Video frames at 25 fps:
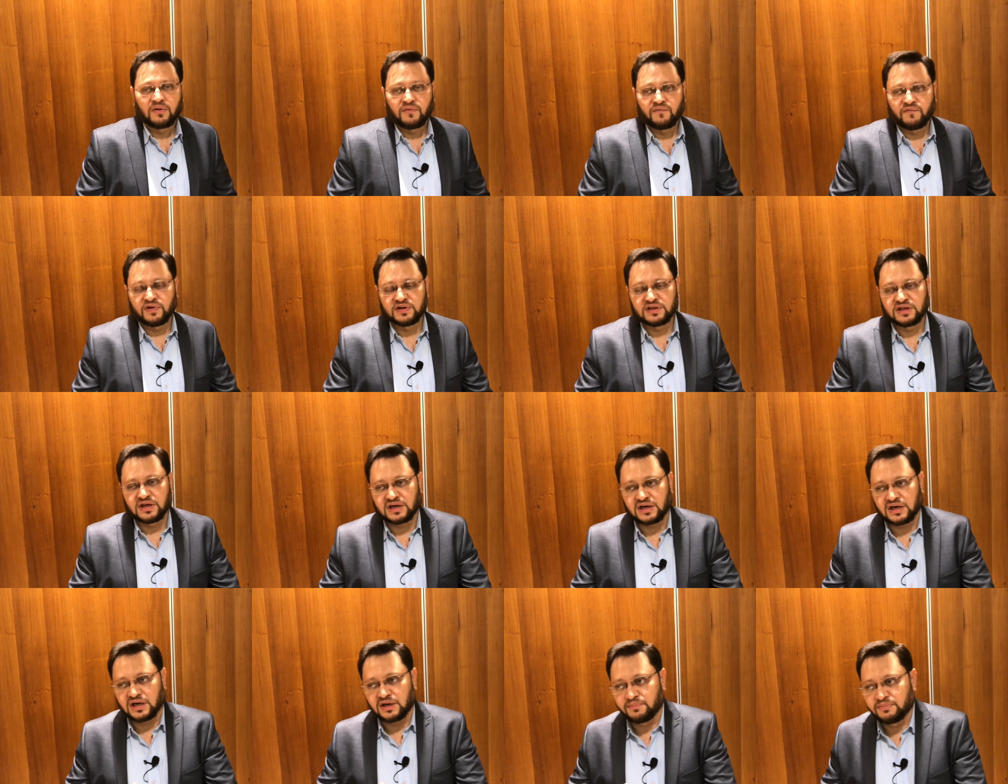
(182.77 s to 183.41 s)
whether
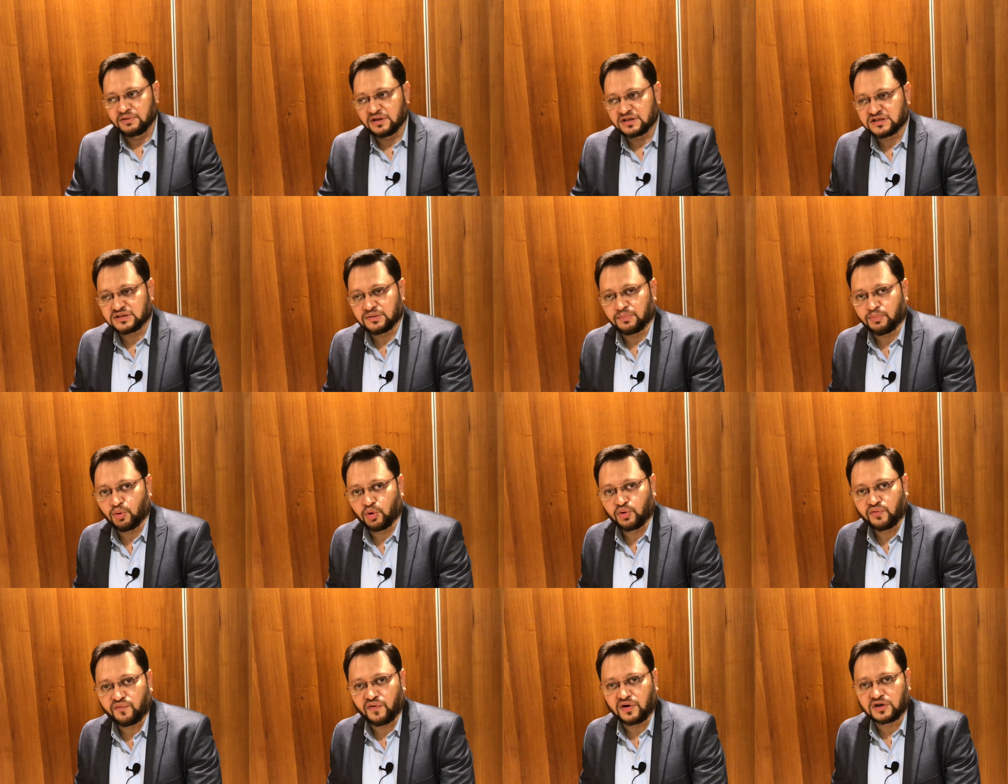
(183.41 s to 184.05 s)
it be a
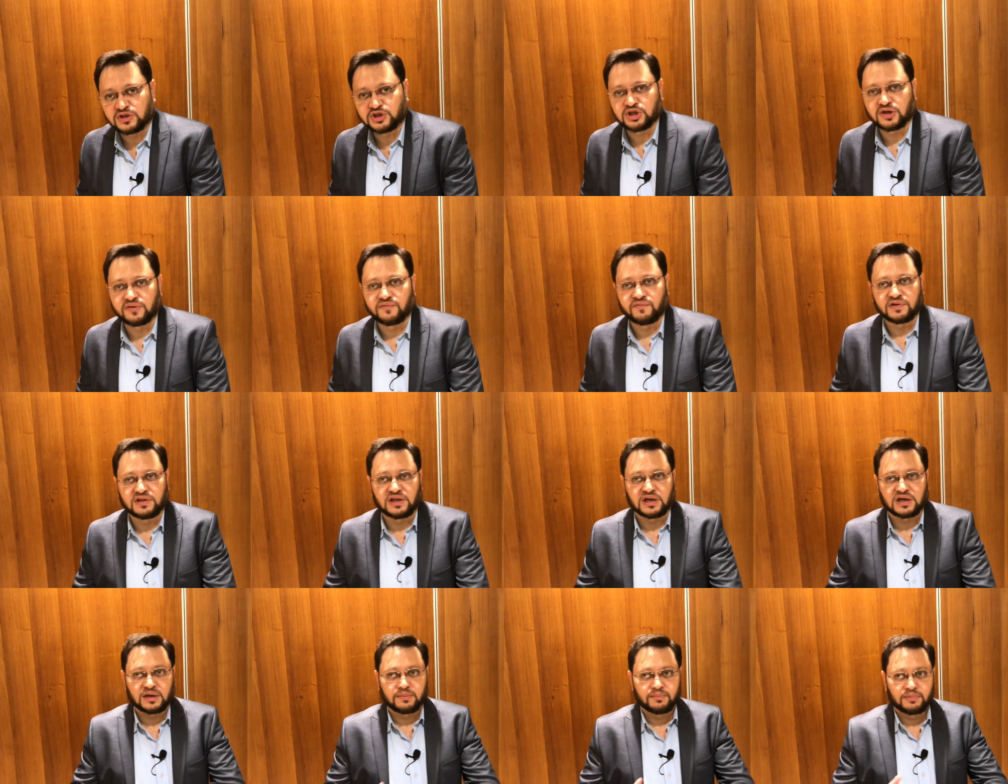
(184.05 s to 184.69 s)
support function,
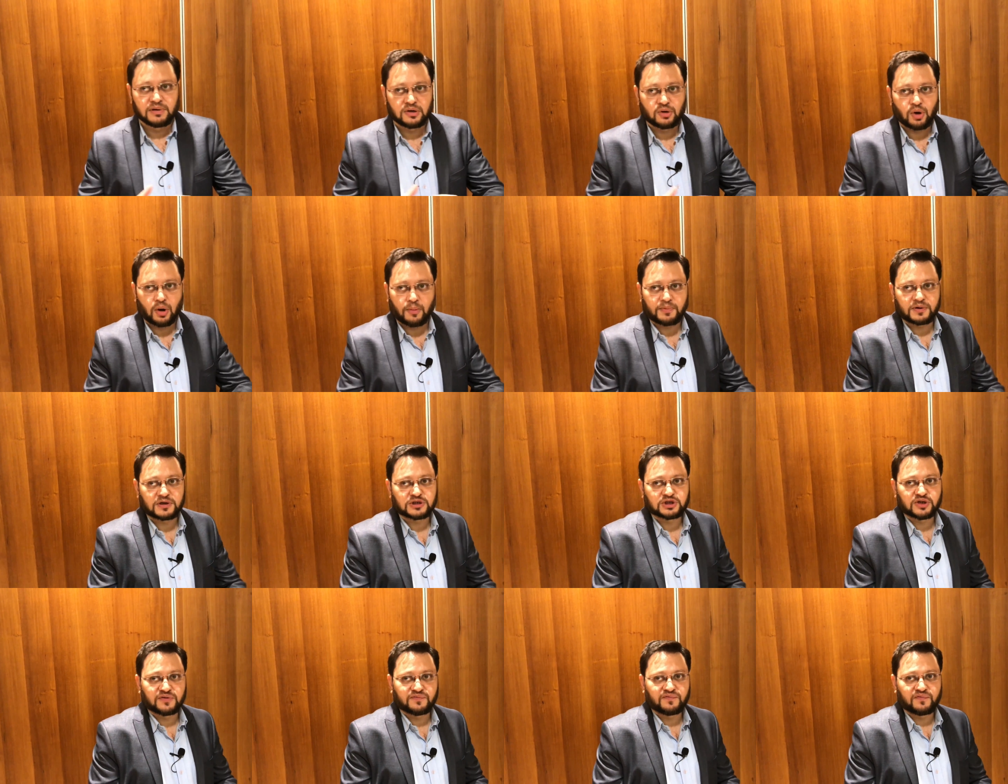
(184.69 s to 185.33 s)
whether it be an
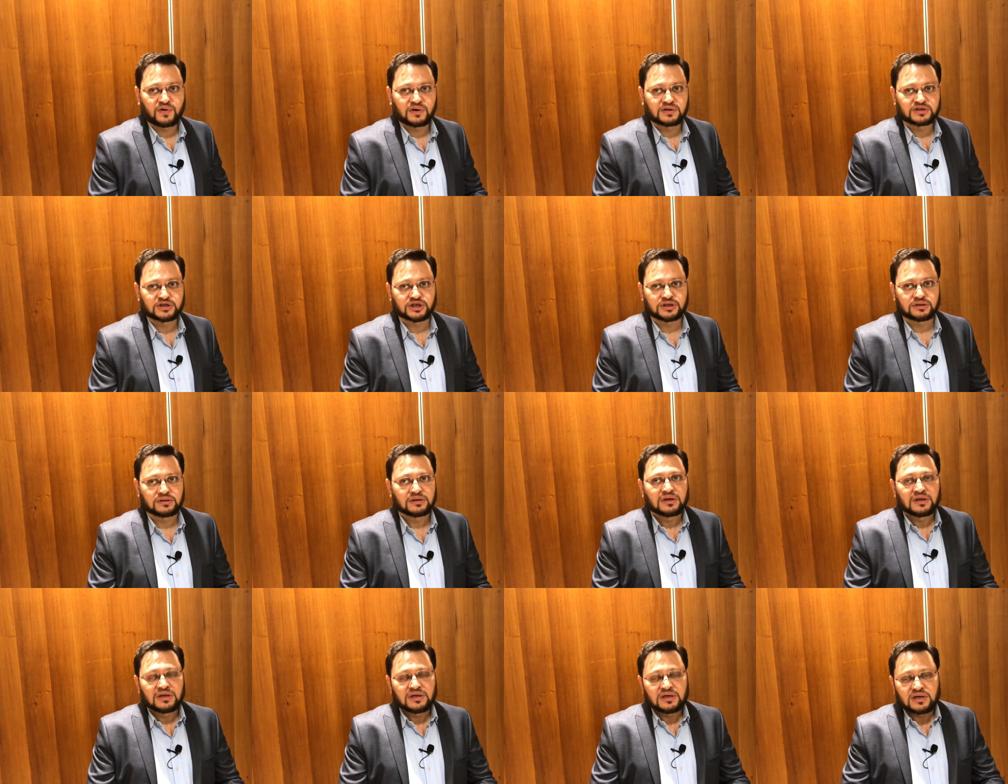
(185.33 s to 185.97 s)
operation
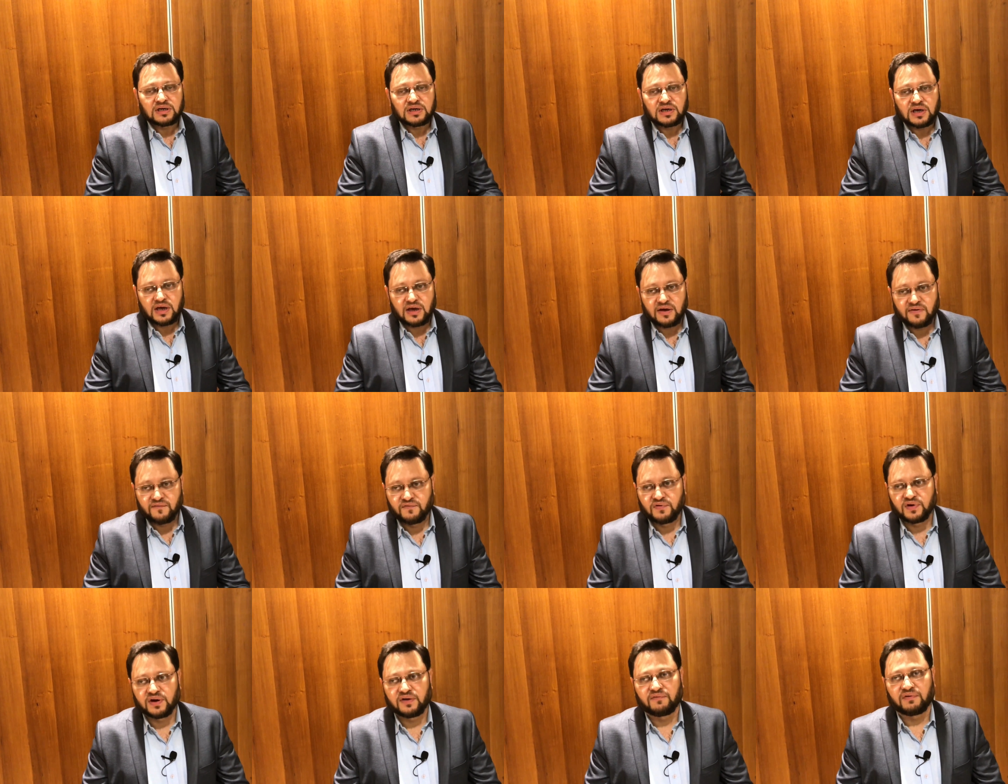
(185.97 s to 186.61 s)
function,
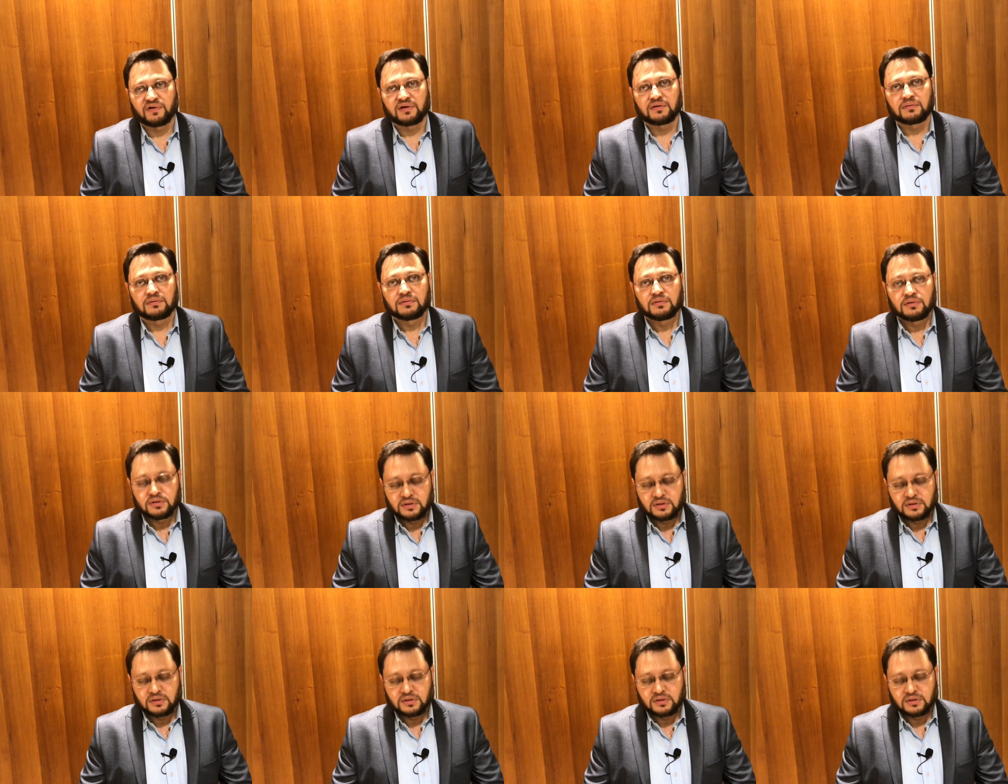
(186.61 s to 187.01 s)
everyone.